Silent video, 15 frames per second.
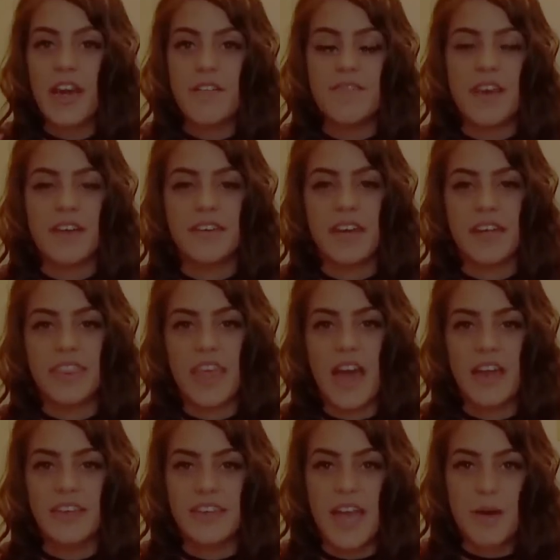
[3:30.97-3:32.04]
I found out
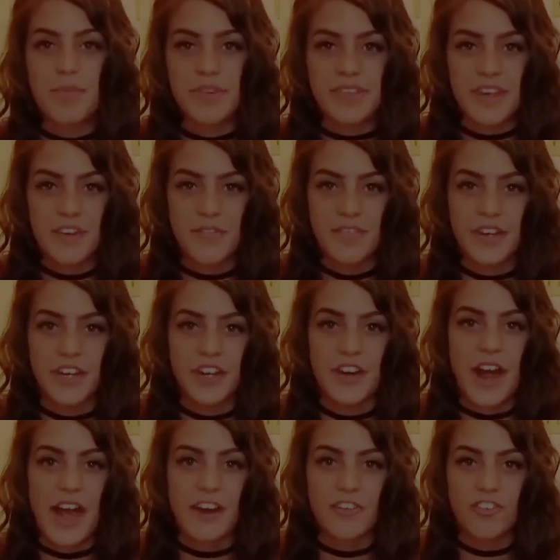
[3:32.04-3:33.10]
that the apple cider vinegar
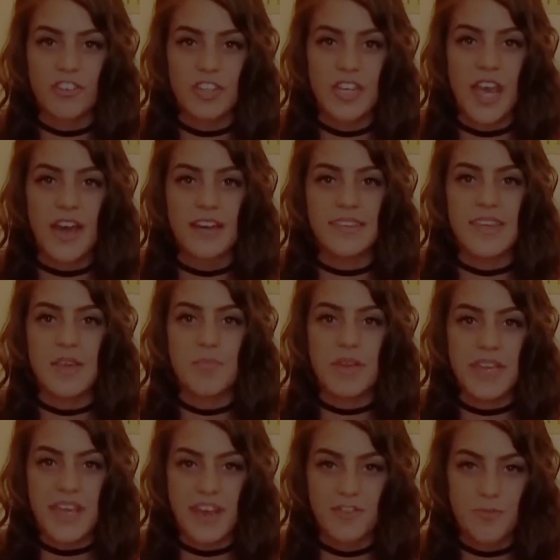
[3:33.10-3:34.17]
actually has a
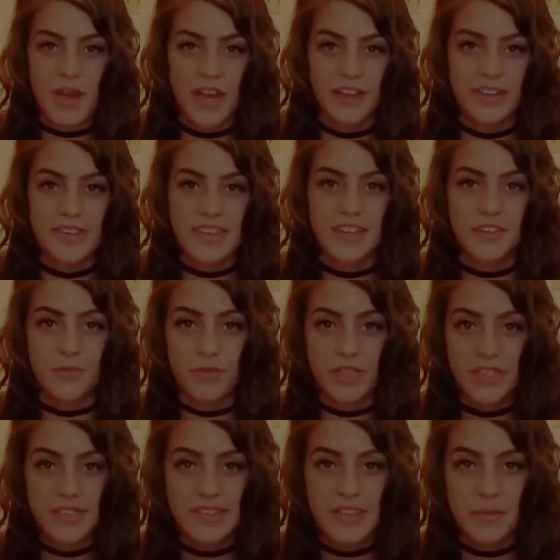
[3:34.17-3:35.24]
pH balance that is
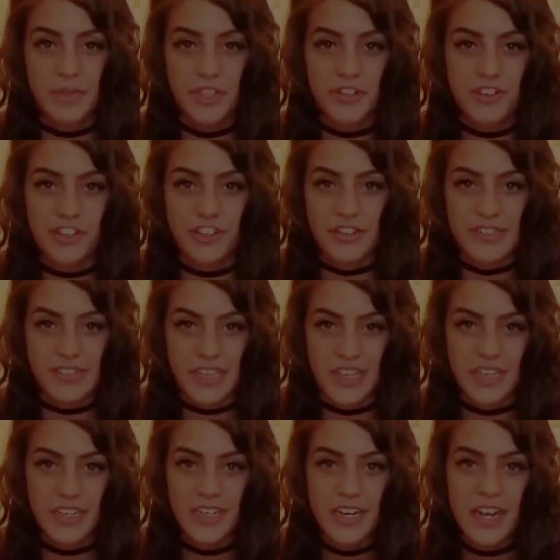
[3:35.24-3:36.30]
really similar to your
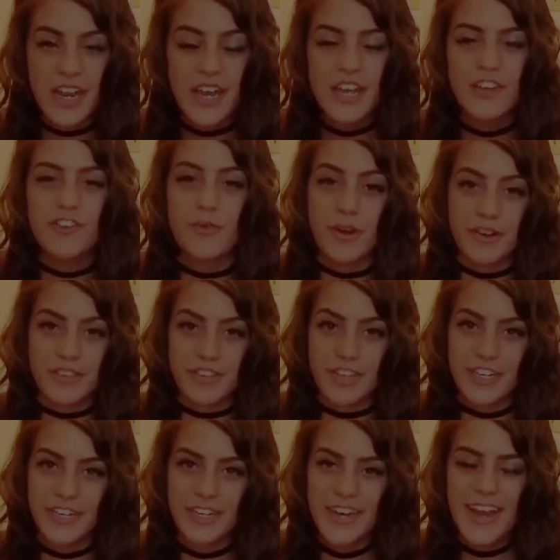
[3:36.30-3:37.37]
skin, to our
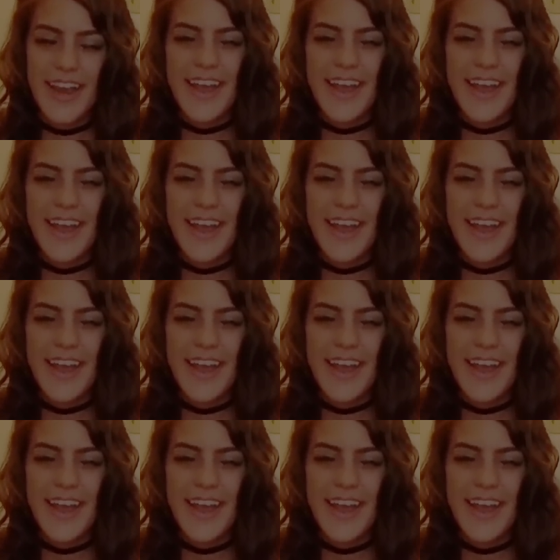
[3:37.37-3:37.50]
skin.